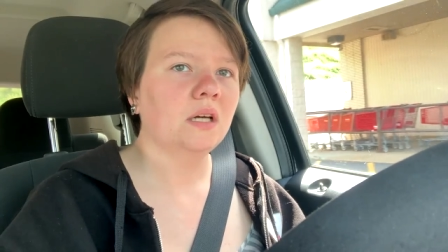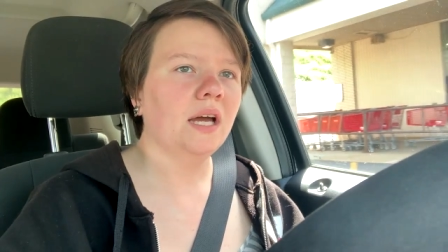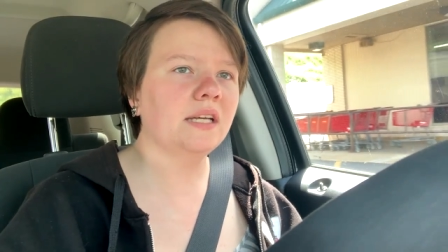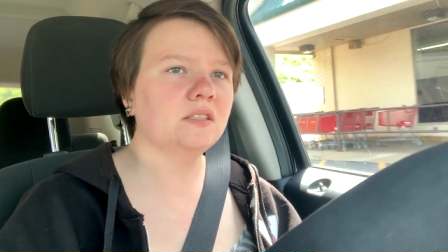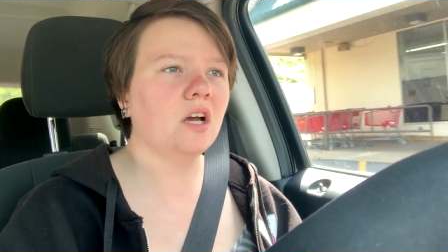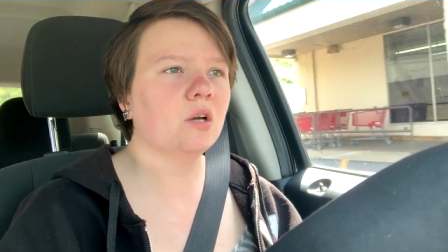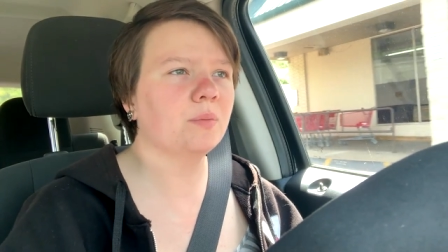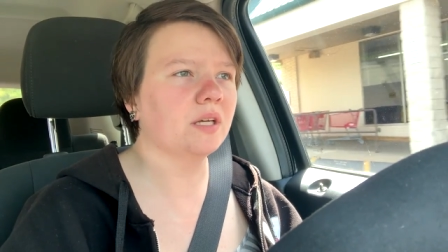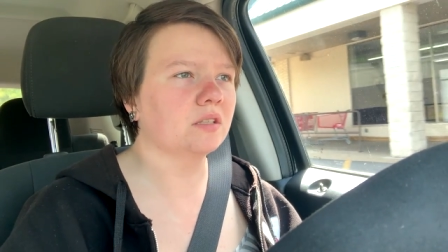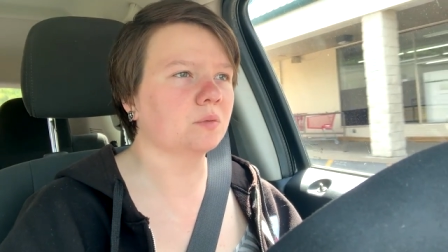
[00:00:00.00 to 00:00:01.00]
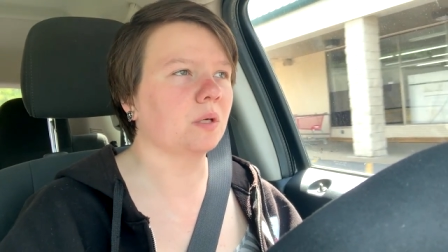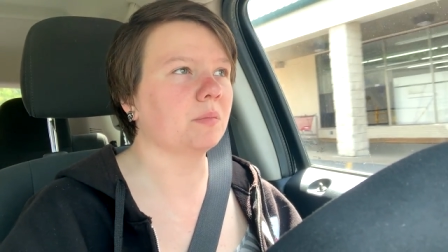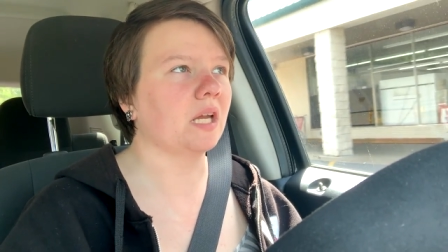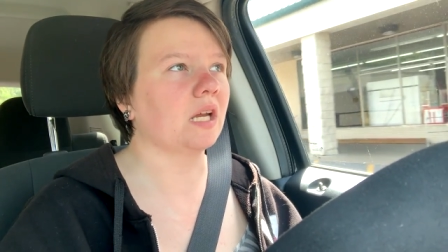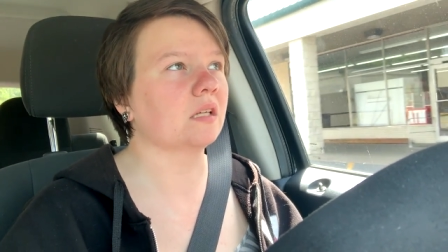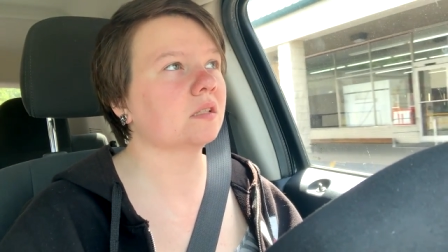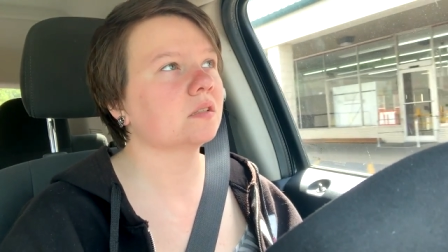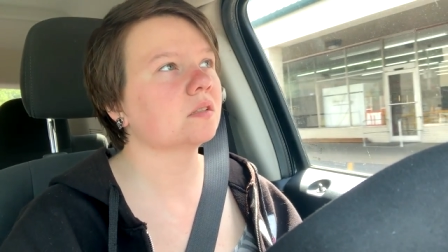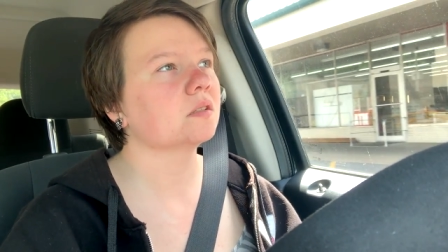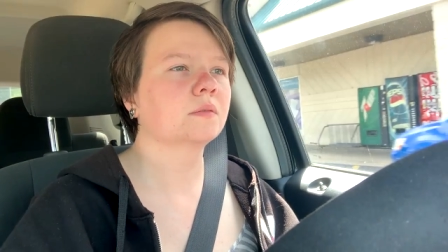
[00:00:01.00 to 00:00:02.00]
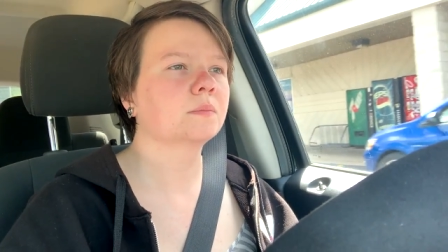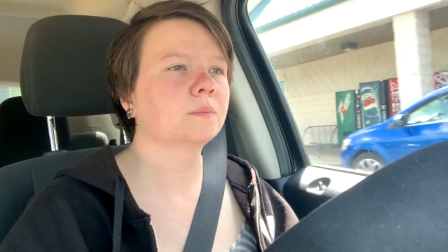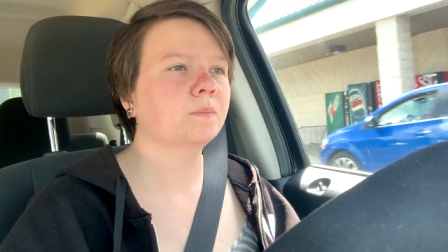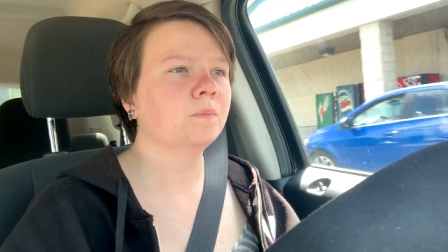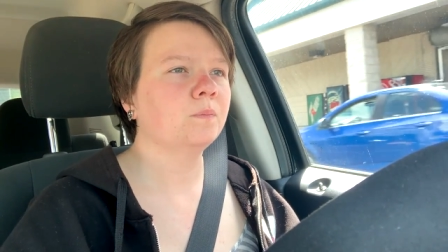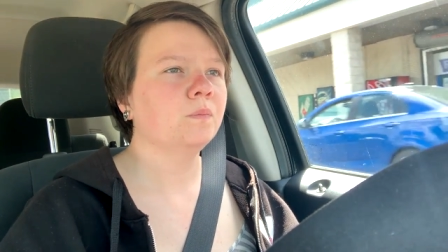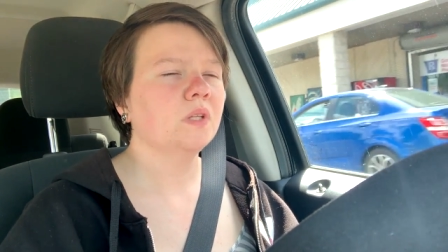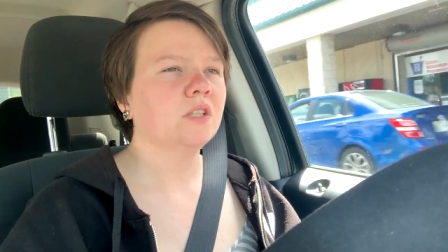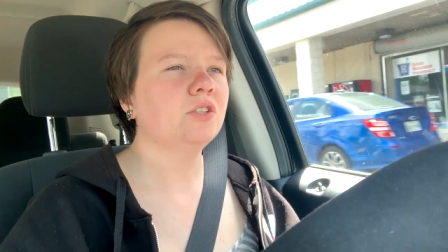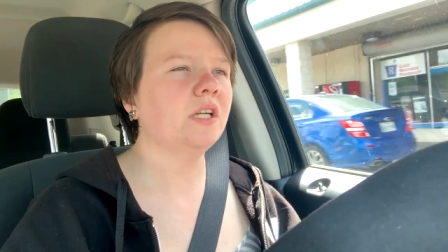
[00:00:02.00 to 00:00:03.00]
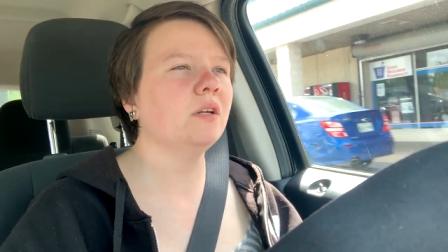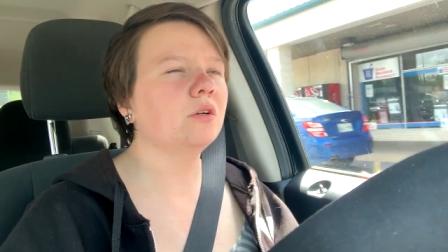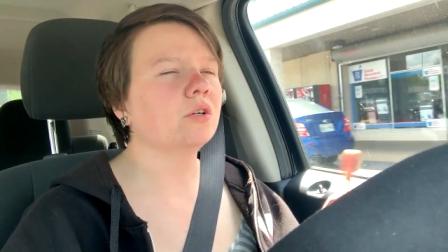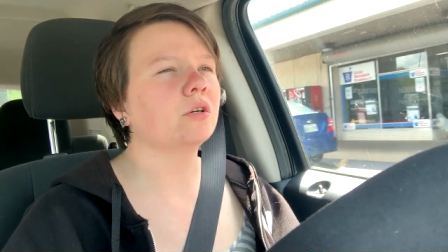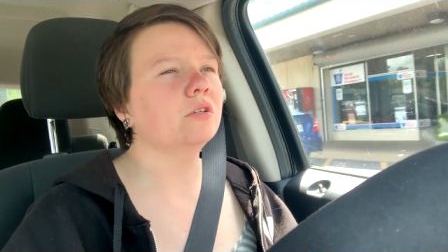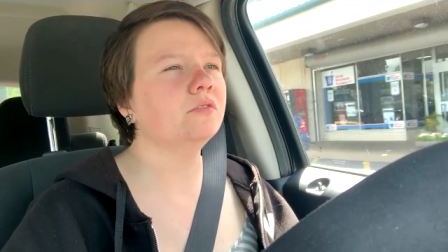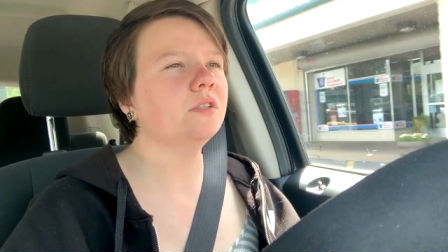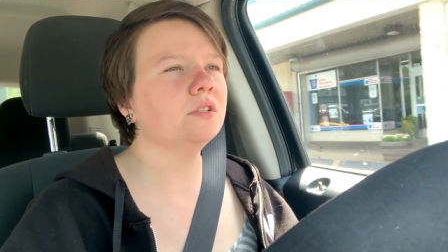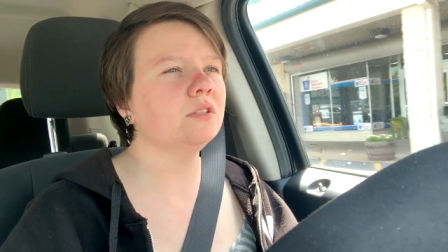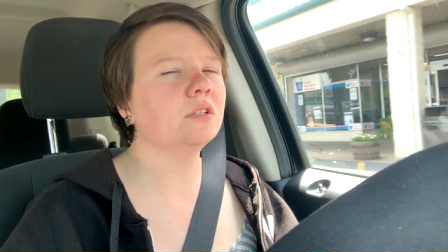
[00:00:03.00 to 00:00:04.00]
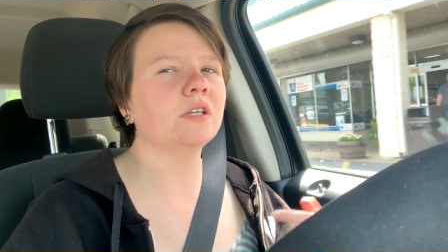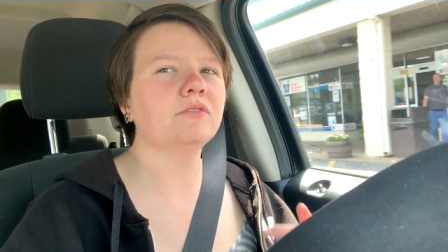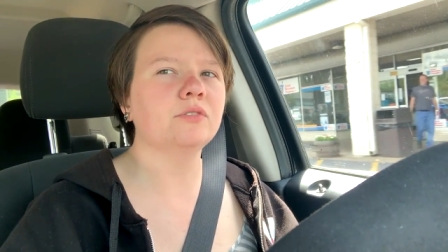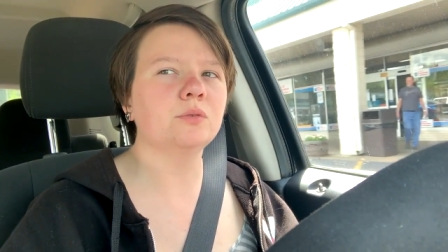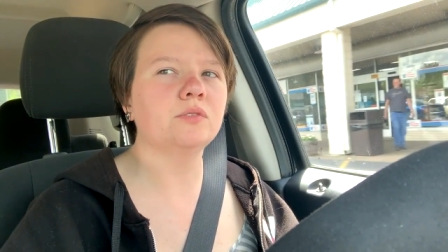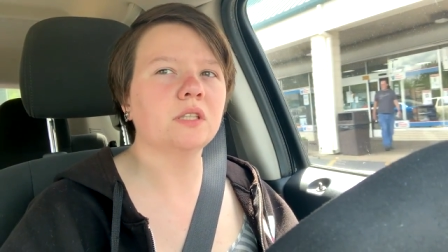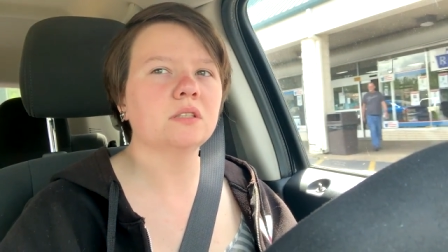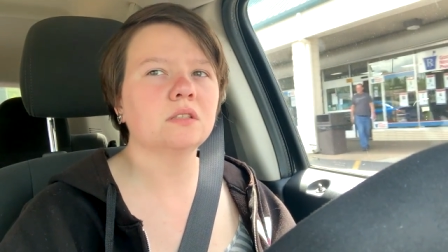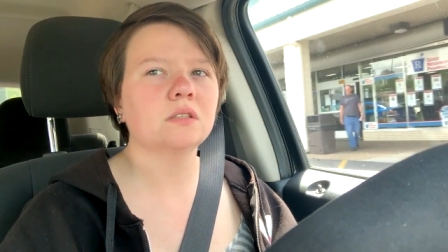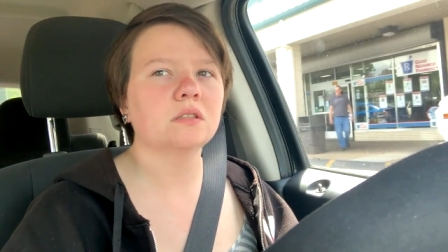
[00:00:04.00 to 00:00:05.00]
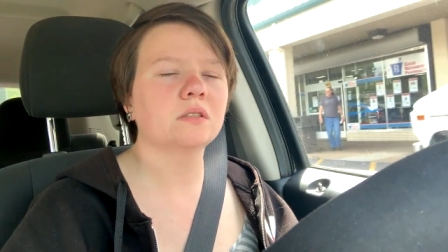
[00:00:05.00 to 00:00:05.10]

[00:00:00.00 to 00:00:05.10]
I guess Taco Bell is what I'm getting. Should I go to Kroger first or get food first?